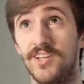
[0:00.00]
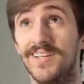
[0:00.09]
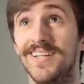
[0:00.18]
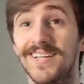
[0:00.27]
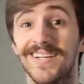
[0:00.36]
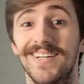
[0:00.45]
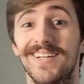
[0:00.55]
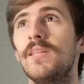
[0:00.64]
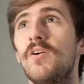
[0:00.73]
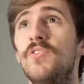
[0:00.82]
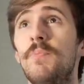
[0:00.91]

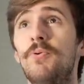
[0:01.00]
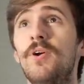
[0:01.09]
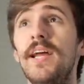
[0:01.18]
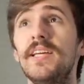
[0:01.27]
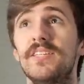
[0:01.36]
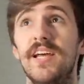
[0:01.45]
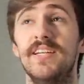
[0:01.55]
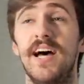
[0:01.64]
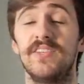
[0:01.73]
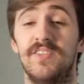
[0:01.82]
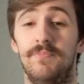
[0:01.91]
The price it
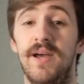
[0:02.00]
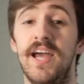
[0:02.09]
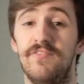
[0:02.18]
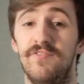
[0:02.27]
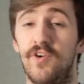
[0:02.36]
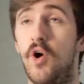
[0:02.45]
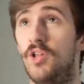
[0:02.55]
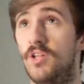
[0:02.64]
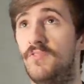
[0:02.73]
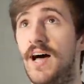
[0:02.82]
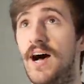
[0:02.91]
has to pay for all
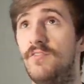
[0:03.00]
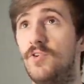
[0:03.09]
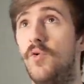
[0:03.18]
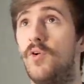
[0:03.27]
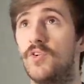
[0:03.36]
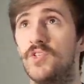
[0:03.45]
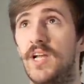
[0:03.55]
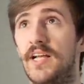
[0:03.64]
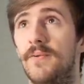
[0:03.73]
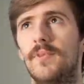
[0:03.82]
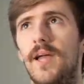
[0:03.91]
of that, of course, like,
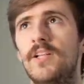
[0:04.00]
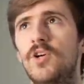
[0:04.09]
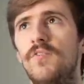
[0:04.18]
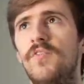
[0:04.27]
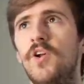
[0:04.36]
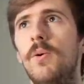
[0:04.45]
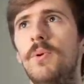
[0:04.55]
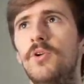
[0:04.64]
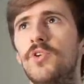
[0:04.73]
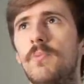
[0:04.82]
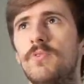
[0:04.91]
it's got
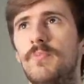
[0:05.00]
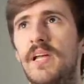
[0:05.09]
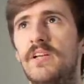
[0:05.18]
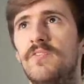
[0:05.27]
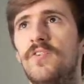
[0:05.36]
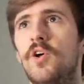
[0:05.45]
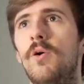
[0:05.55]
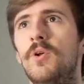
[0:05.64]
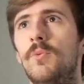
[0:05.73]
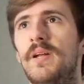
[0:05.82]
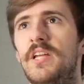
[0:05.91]
phenomenal top speed,
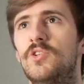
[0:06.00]
phenomenal mini